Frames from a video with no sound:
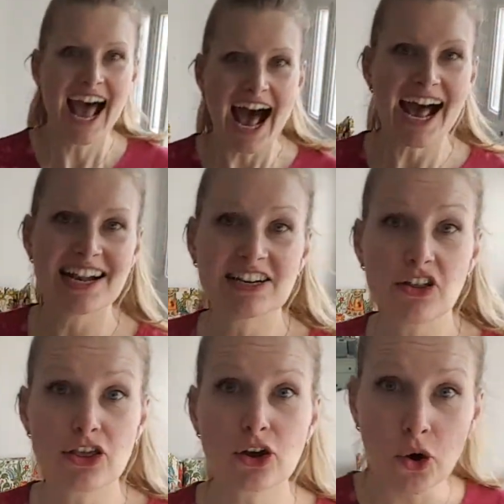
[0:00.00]

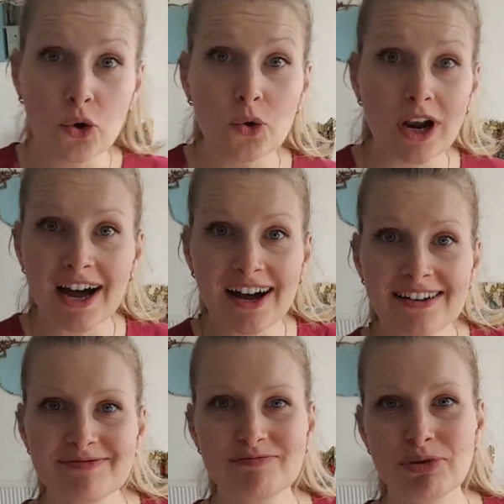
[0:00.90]
And the caller,
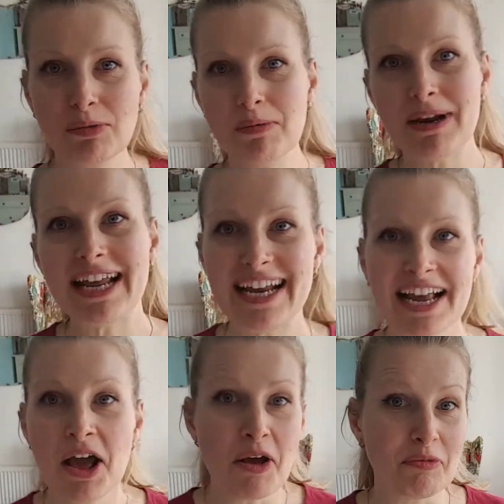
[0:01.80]
probably,
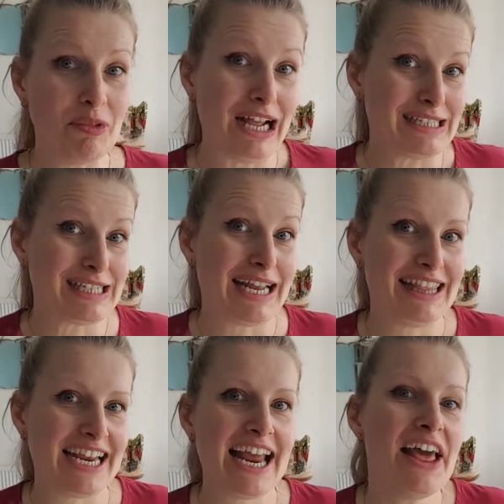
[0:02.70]
let's
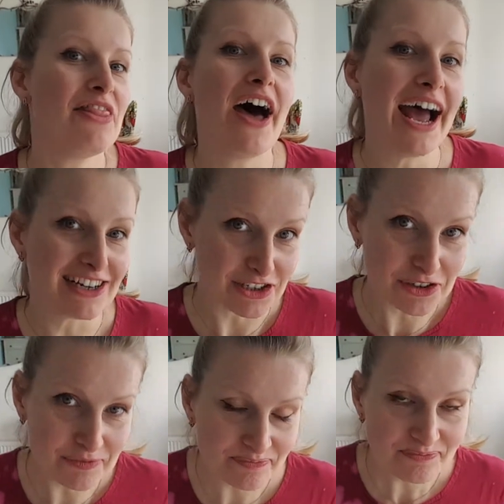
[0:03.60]
say the
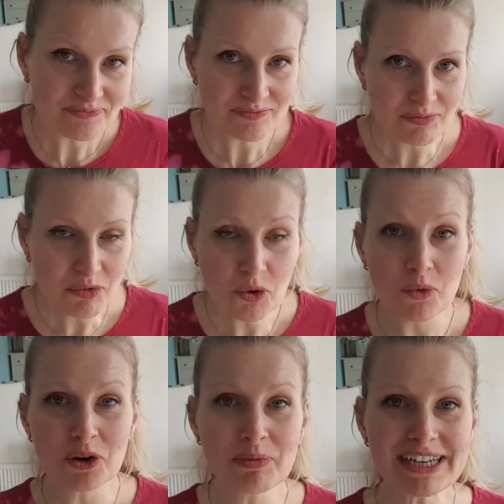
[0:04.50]
adult,
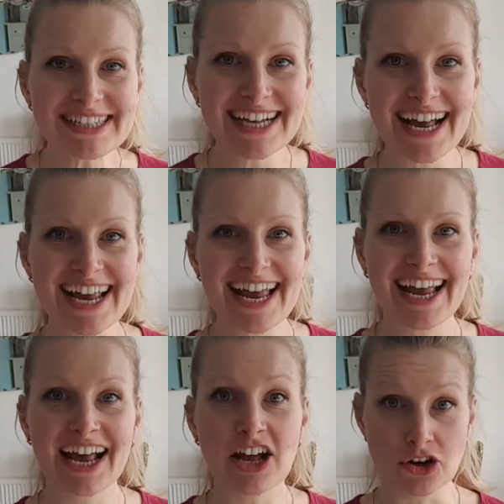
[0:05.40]
will be
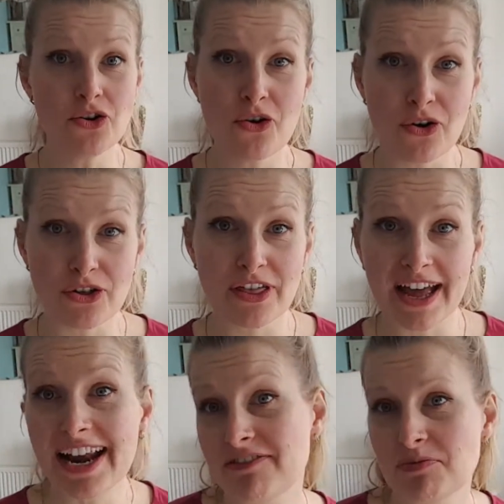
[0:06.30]
saying north,
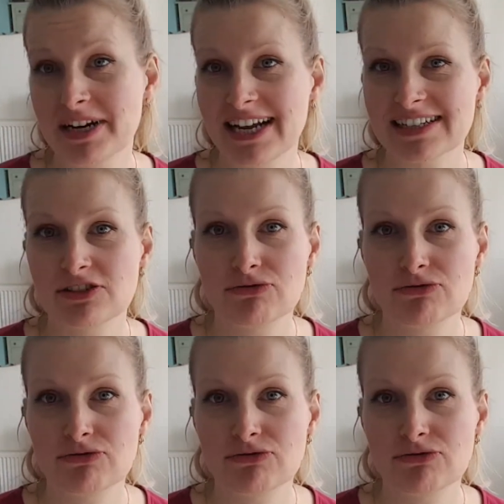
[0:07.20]
and everybody has to